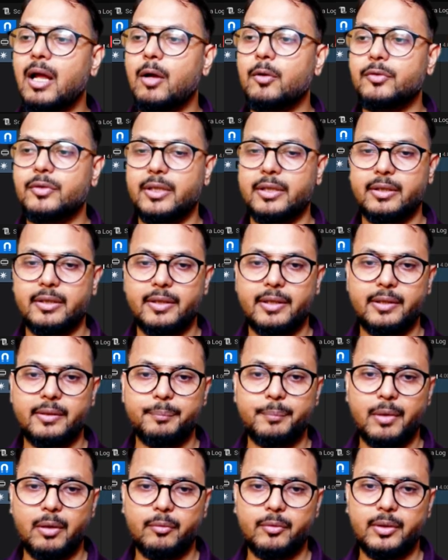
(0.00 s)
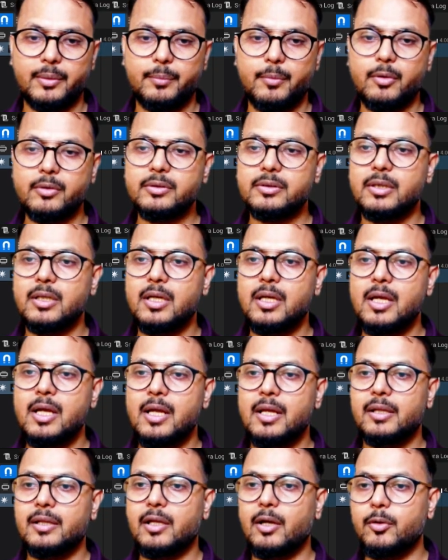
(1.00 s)
outside the red bounding box.
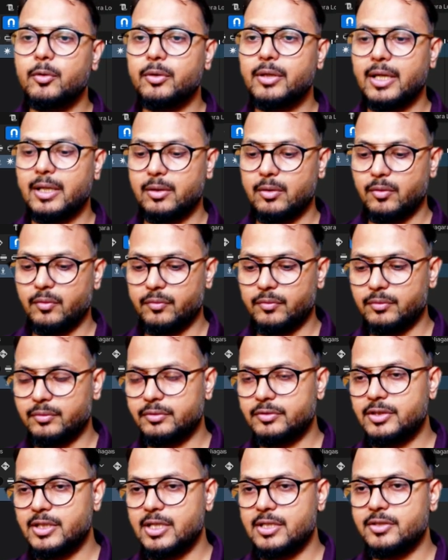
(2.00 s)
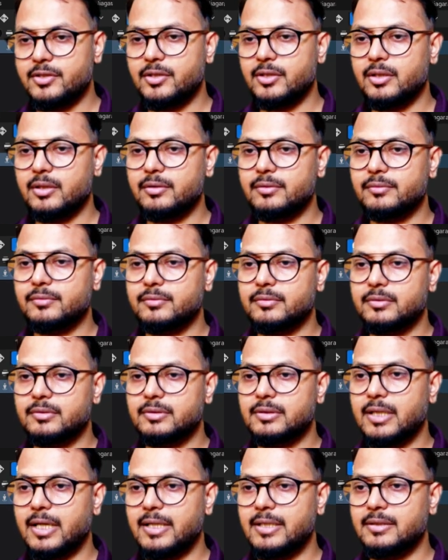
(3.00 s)
Now you can change here
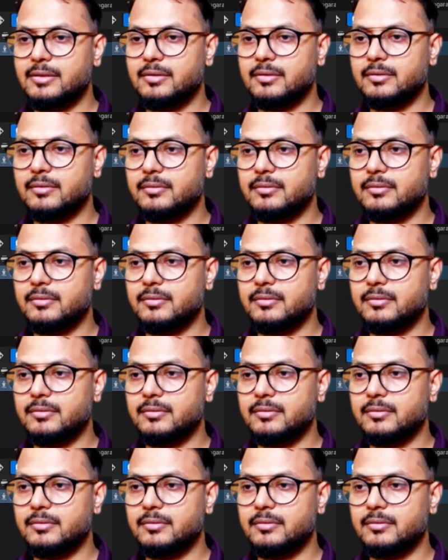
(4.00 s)
size.